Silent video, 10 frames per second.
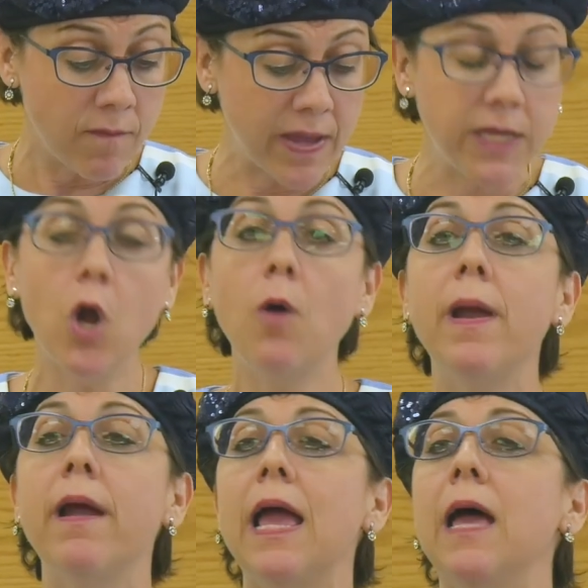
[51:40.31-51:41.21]

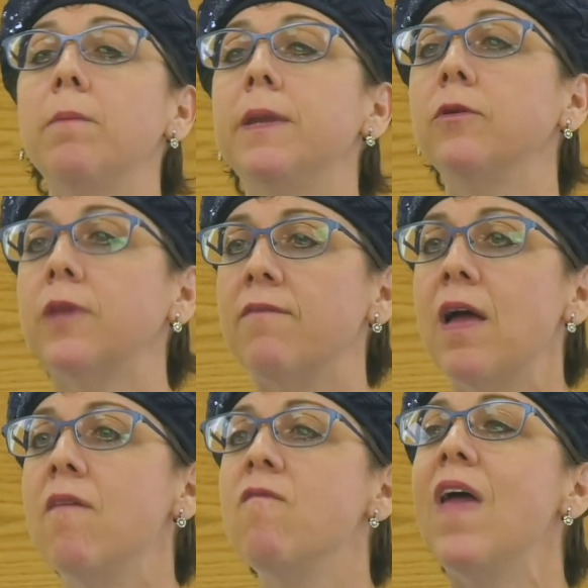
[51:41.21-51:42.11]
Vayomer El Benotav
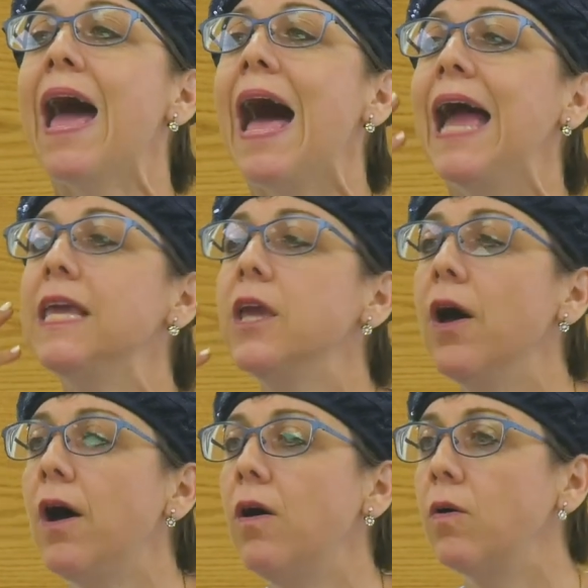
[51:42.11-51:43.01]

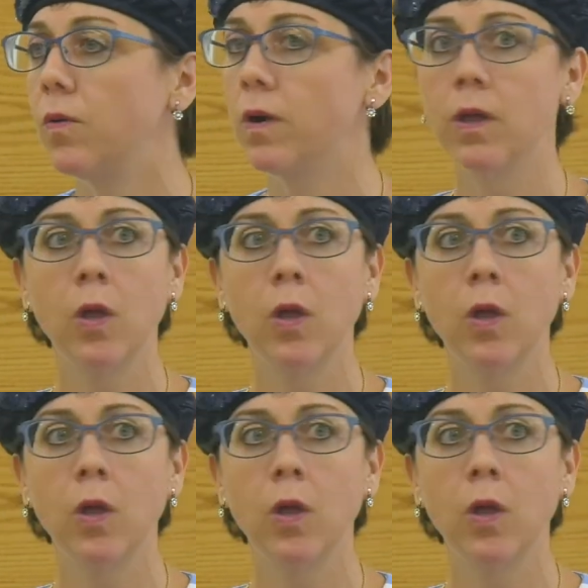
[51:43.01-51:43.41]
Veayo.